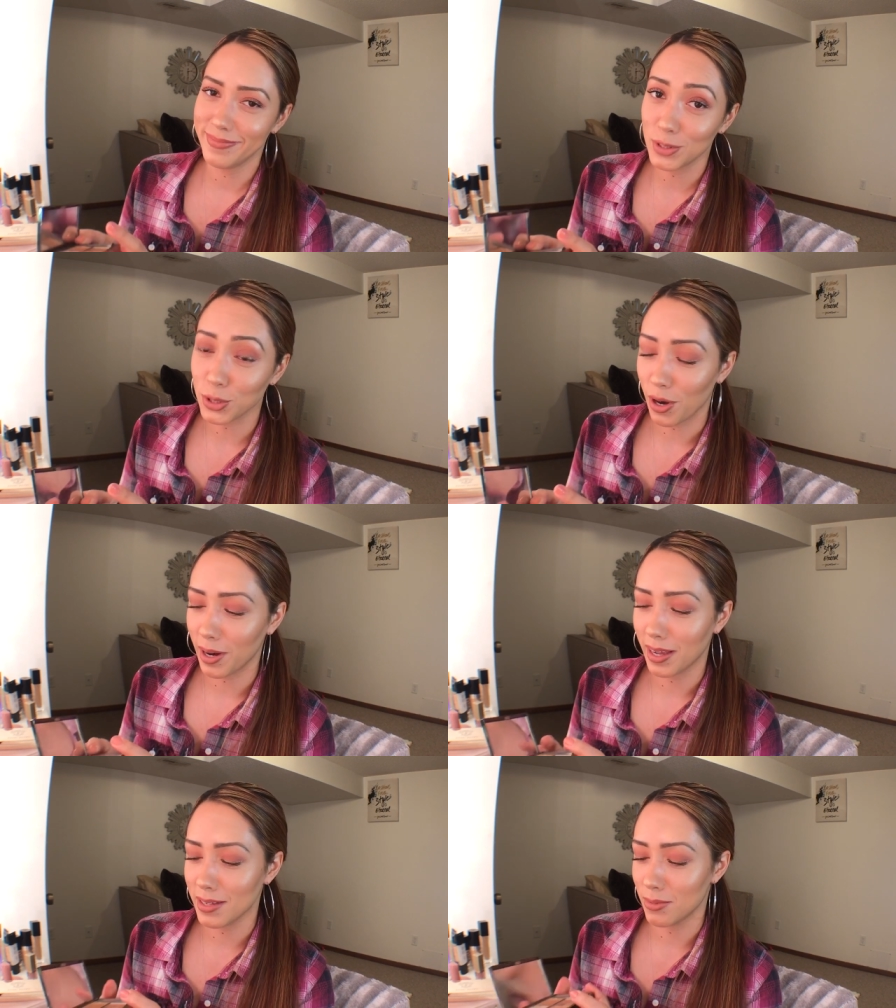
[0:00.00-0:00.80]

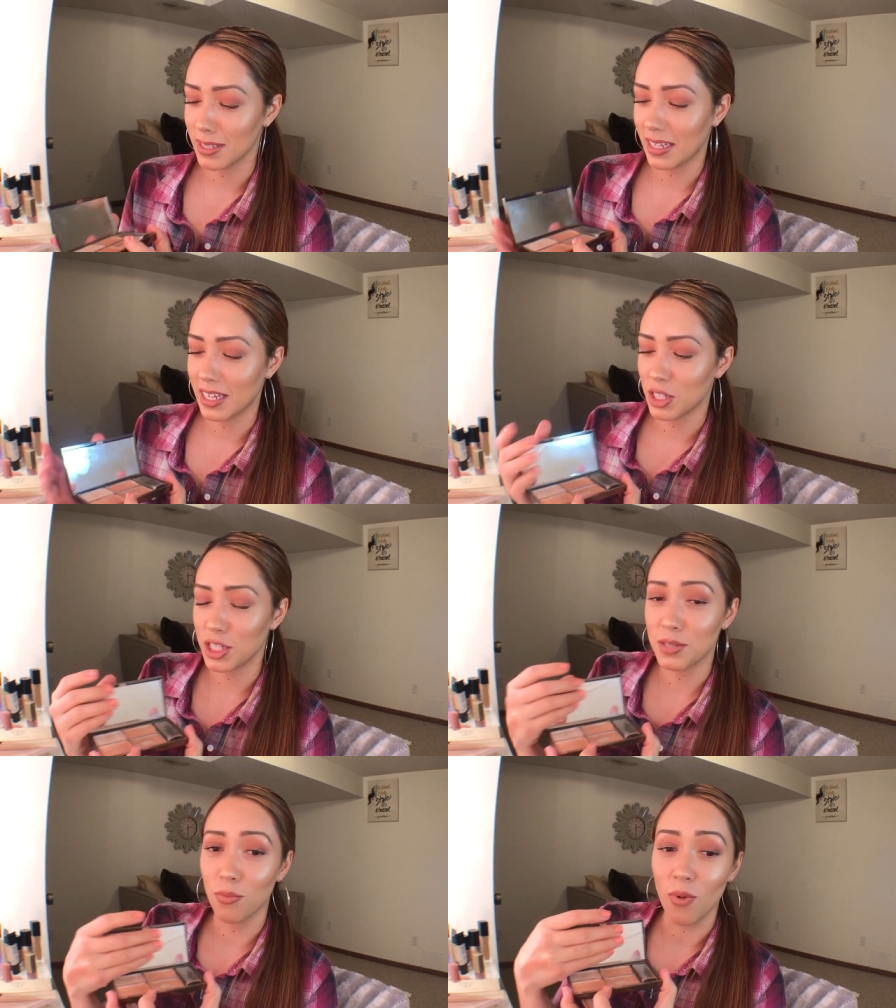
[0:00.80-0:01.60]
sorry guys, once again,
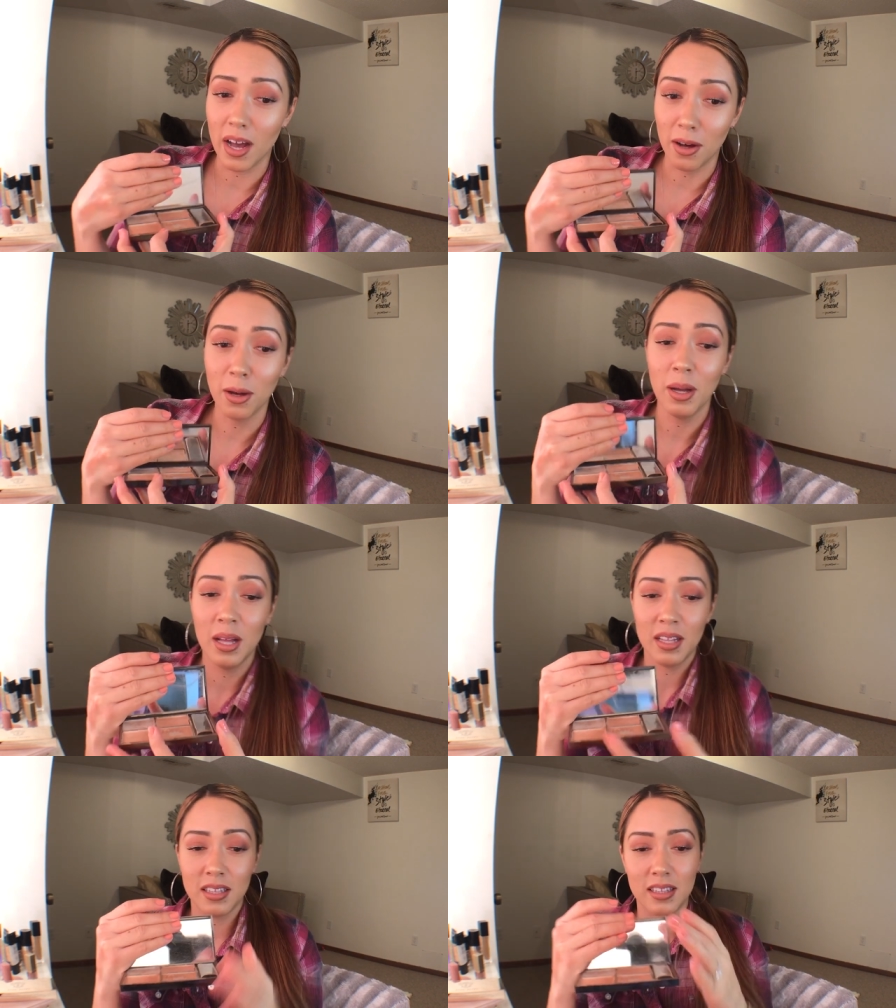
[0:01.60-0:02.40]
she's well
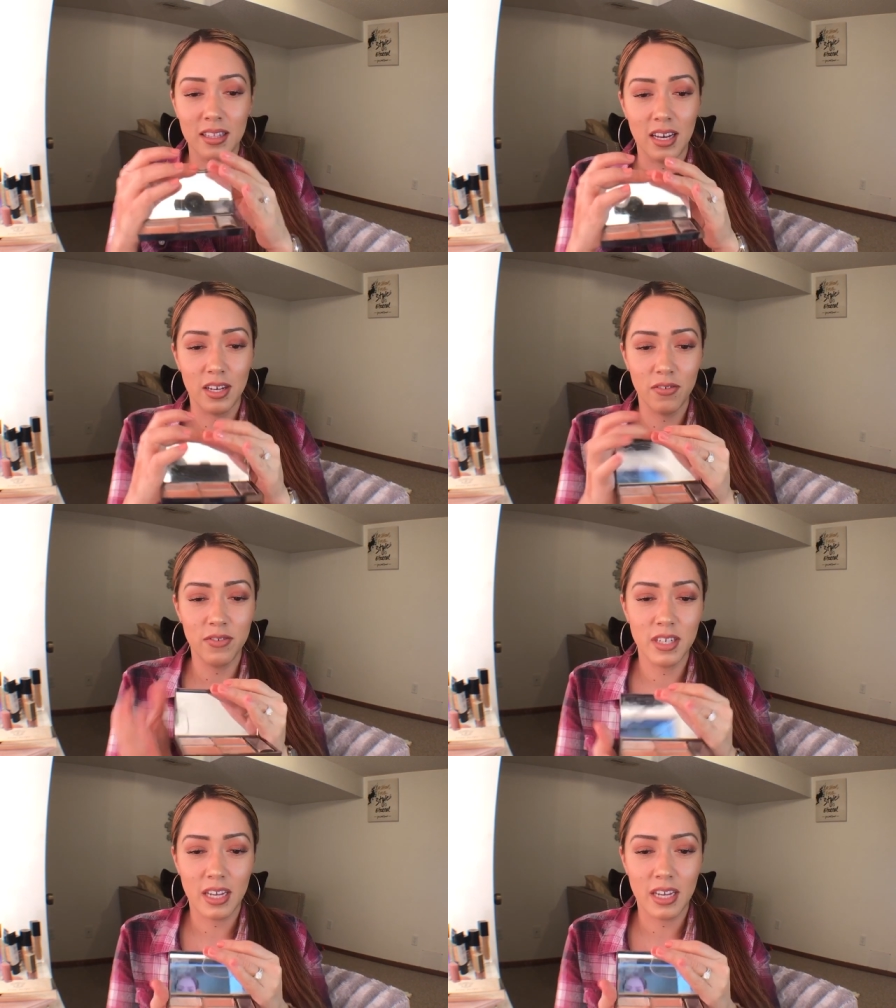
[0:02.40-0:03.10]
loved.